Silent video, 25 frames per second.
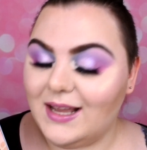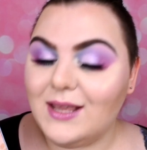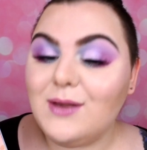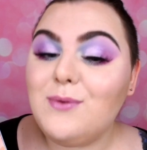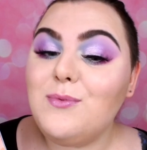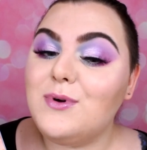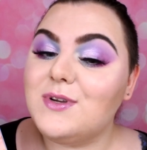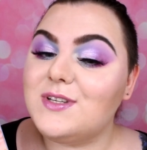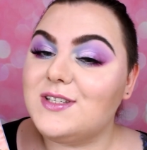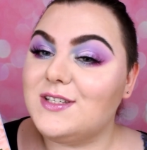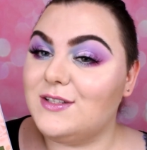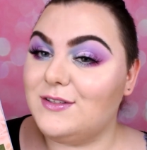
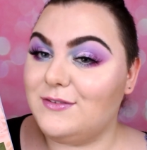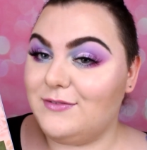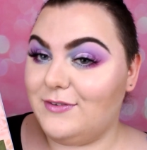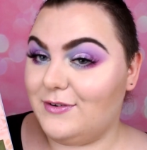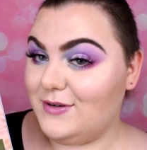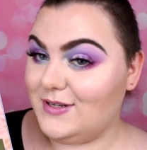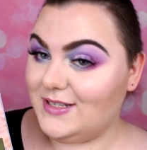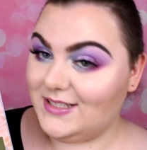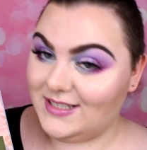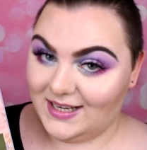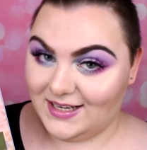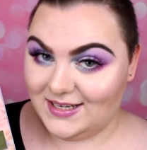I wasn't
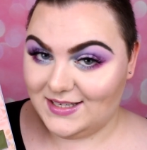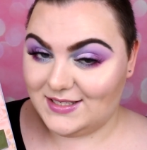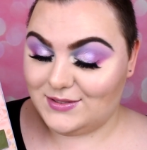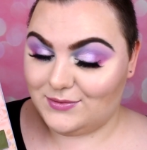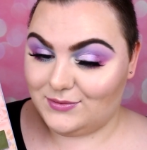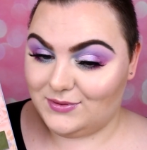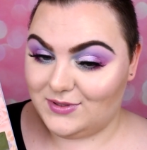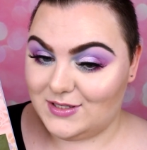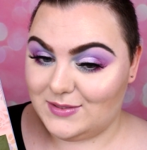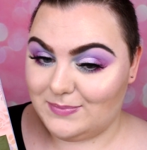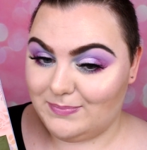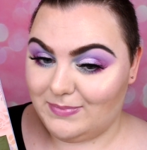very nice
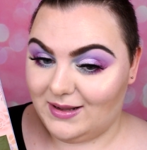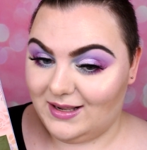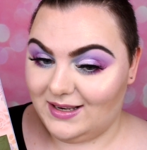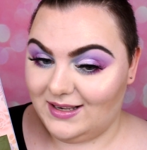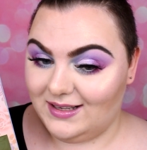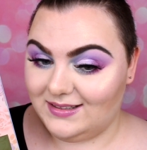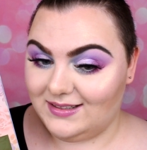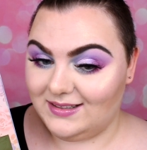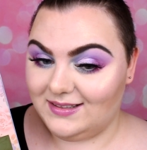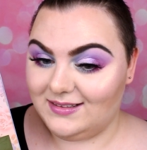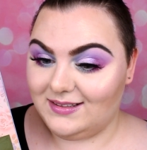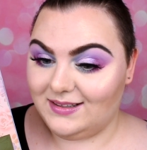to this
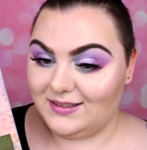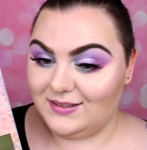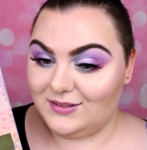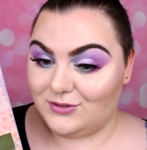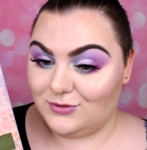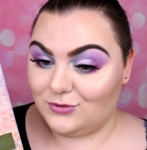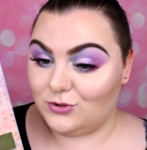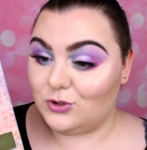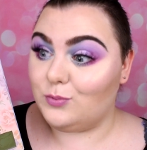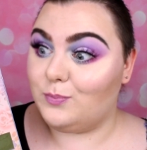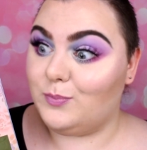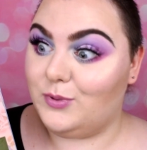palette and I
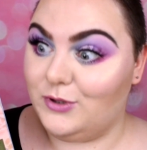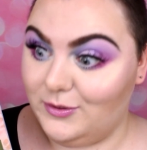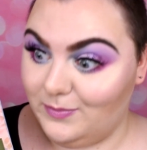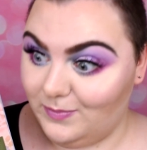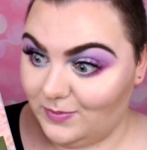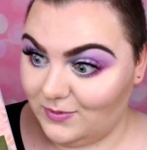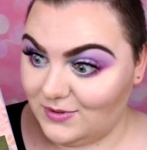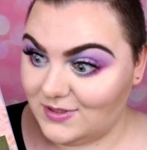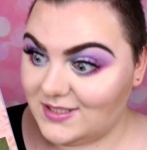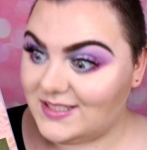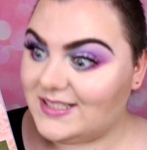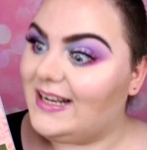took
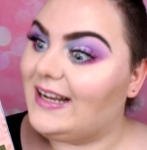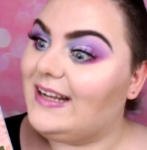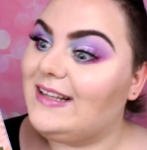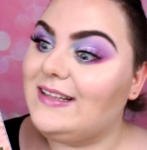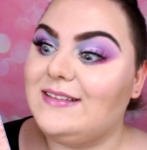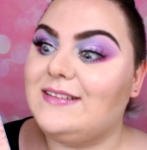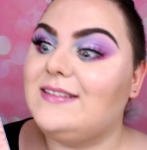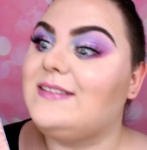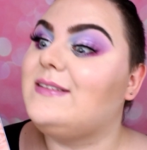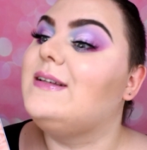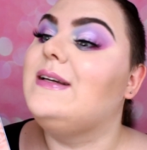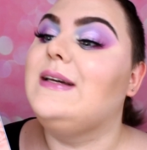purples
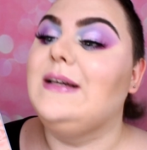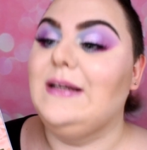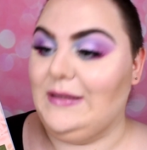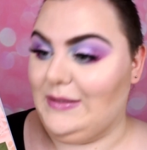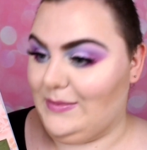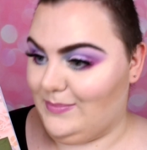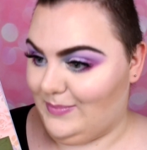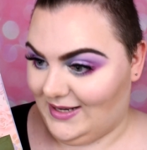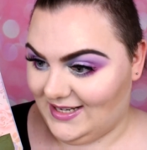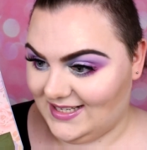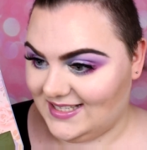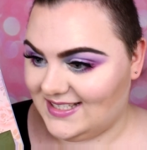and
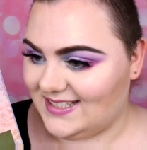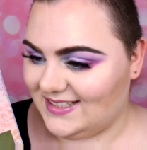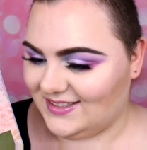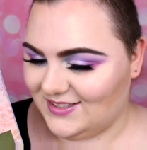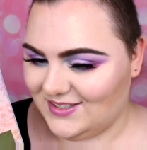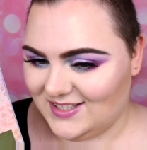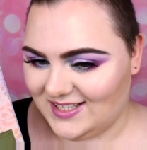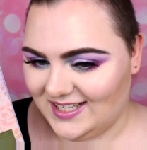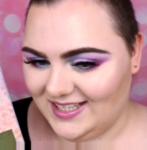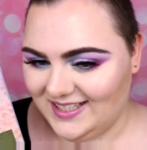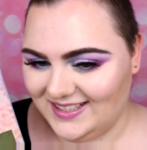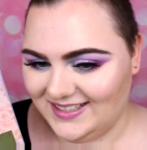
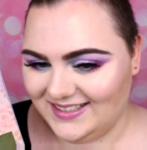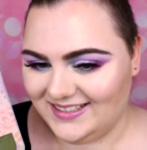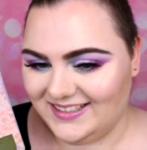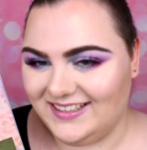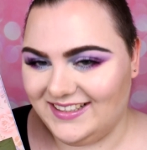pastels.